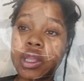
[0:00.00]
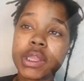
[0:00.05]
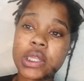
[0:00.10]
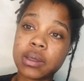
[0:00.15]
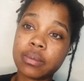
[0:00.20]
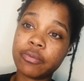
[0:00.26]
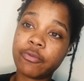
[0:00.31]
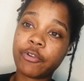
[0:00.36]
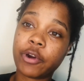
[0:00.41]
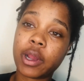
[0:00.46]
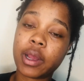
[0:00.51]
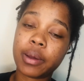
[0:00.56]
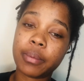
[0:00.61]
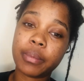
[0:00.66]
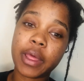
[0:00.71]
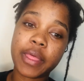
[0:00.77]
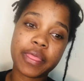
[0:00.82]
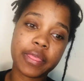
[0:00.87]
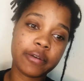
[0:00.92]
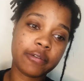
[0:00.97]
them from
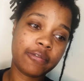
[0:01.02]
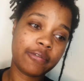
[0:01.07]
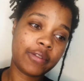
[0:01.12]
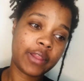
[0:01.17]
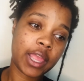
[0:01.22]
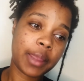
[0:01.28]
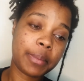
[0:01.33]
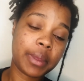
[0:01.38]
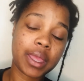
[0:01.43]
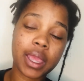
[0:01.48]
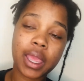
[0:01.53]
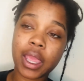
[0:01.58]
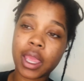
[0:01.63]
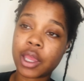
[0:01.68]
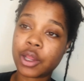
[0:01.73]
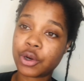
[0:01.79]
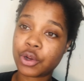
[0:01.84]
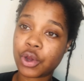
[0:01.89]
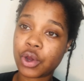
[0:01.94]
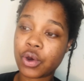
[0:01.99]
the Flaming
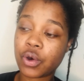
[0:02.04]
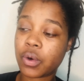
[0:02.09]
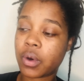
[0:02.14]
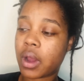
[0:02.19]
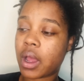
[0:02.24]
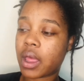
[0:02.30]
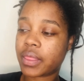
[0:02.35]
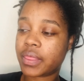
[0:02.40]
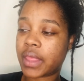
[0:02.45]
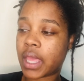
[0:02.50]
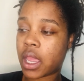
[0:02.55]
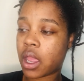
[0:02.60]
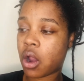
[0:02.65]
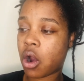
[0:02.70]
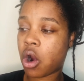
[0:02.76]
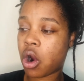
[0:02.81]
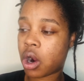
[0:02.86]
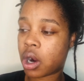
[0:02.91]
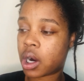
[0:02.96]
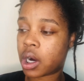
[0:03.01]
Candle. They
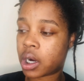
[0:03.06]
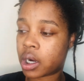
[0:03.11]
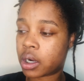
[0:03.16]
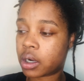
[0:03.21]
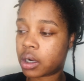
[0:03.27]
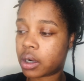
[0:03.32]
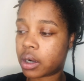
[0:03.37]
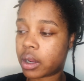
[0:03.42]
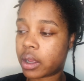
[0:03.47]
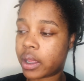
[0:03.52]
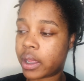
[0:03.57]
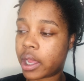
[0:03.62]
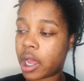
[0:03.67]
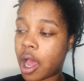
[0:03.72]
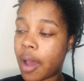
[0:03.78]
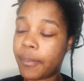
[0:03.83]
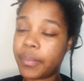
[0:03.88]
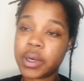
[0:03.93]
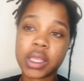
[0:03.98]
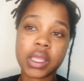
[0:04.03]
are a
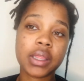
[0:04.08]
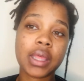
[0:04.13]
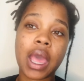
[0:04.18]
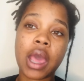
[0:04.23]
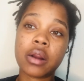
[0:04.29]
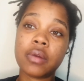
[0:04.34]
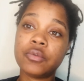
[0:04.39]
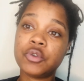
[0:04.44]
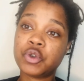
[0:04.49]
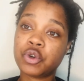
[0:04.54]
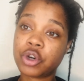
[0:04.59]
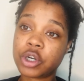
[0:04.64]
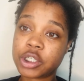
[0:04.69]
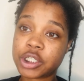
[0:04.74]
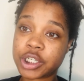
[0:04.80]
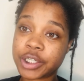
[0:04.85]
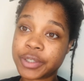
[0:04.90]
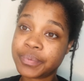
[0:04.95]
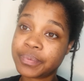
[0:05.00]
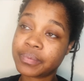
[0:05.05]
company out of
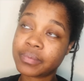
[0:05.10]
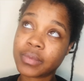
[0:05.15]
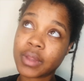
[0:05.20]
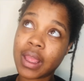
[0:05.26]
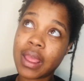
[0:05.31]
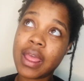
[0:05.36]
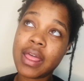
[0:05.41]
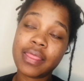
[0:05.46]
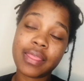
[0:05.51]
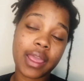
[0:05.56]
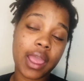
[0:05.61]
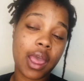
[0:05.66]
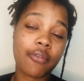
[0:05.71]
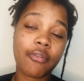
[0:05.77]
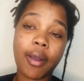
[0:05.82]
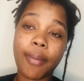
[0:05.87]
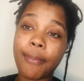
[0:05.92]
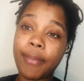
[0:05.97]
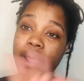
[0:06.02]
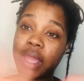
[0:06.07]
Georgia. They have
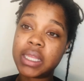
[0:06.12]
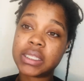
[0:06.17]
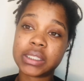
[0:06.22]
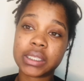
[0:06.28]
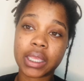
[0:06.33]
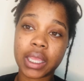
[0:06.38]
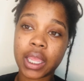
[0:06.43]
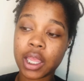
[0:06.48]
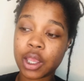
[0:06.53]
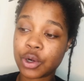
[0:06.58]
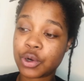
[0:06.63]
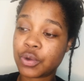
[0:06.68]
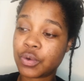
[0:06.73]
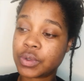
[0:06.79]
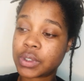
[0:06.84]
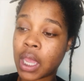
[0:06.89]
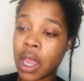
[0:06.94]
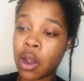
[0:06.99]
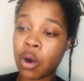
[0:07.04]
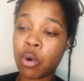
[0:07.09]
amazing candles.
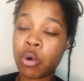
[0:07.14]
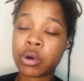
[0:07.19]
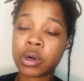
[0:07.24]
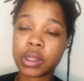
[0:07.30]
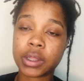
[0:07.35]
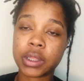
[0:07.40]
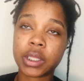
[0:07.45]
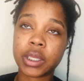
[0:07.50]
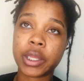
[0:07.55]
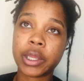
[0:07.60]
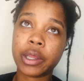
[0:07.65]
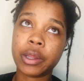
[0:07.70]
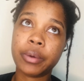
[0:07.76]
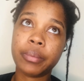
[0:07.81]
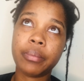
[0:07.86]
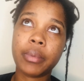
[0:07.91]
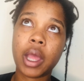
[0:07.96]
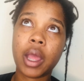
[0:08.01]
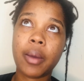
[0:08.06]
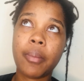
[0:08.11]
I ordered
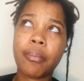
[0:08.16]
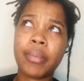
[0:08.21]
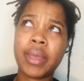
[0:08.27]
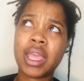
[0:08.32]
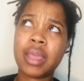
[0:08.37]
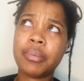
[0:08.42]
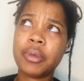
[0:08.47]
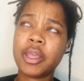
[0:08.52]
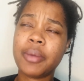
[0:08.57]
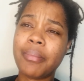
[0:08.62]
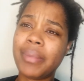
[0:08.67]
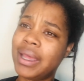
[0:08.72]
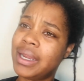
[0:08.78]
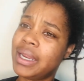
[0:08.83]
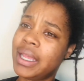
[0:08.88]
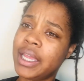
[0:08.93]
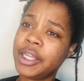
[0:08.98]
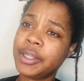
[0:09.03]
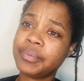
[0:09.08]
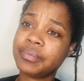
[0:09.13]
them maybe
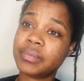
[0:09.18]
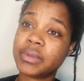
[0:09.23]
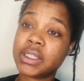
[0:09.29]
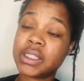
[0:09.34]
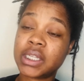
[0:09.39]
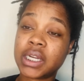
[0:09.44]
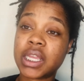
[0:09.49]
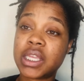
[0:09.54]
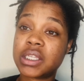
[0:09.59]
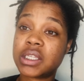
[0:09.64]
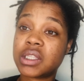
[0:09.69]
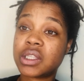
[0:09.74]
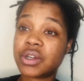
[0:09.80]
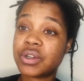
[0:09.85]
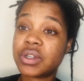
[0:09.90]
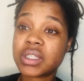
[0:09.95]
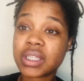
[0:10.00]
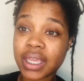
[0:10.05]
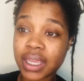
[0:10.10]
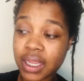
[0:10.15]
Monday. Today is
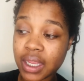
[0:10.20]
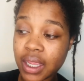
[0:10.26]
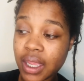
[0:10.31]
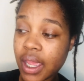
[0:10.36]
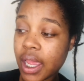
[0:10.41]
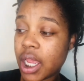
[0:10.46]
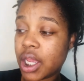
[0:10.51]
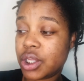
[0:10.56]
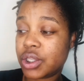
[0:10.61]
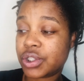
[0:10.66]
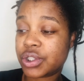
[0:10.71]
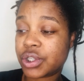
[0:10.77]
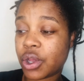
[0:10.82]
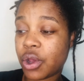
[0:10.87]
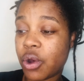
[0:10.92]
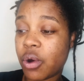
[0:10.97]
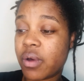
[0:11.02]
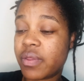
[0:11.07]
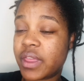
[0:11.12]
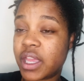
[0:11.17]
Thursday,
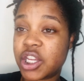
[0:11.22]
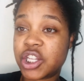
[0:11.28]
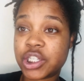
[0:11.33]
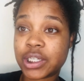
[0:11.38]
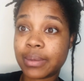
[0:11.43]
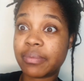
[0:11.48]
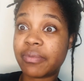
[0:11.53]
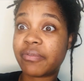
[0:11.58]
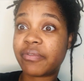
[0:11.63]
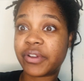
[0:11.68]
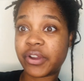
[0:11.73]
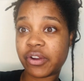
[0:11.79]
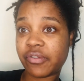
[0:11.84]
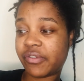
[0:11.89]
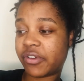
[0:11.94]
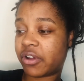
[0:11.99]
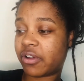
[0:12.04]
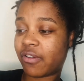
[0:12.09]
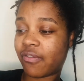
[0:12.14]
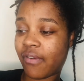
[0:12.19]
so they ship
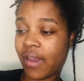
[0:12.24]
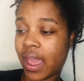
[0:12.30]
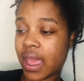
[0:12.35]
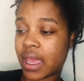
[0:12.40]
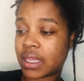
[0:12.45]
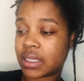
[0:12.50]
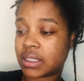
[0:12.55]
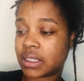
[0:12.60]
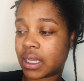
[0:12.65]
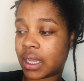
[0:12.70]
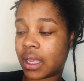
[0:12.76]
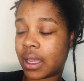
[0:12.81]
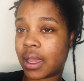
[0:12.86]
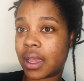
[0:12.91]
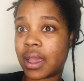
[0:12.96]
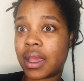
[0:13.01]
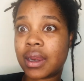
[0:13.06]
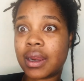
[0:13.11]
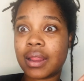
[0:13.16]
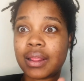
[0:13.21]
very fast.
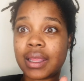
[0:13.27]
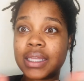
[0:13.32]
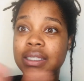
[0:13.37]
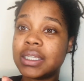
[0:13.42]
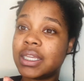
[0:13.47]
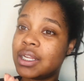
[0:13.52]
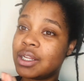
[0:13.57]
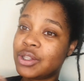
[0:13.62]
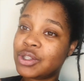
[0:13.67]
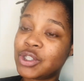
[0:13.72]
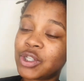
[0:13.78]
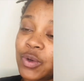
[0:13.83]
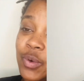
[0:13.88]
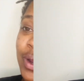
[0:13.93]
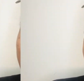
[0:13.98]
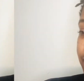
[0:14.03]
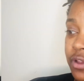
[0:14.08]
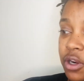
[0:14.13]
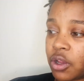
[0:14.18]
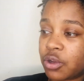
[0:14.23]
And let's get into this
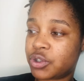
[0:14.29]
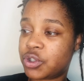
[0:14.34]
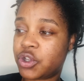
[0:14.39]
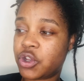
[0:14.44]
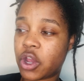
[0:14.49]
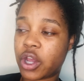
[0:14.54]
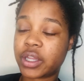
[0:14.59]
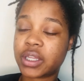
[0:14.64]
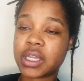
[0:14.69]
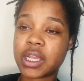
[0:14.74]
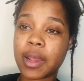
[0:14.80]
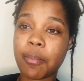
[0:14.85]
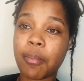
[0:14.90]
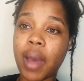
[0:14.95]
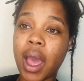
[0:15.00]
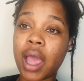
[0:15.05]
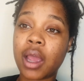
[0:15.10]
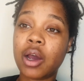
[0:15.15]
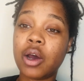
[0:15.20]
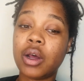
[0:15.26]
video so y'all can get
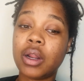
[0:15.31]
my